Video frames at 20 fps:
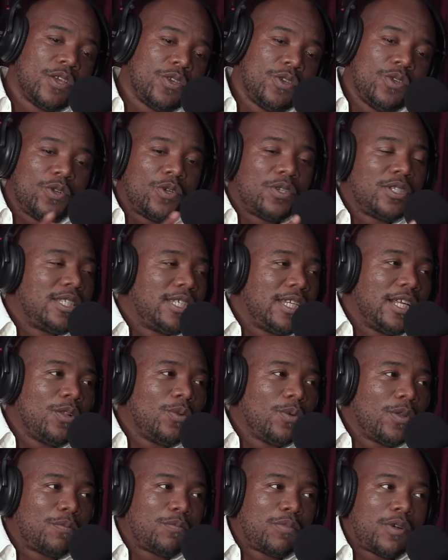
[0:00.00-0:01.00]
you don't
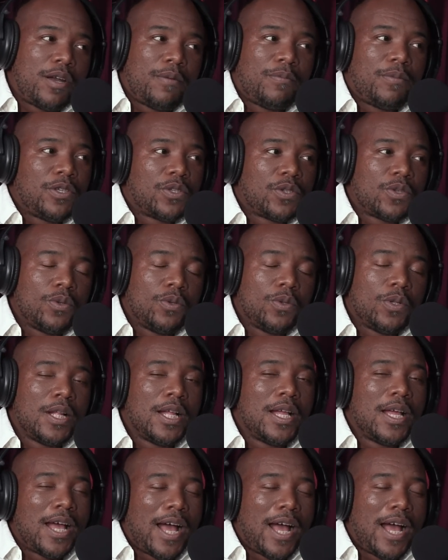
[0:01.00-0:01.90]
deal with primary school,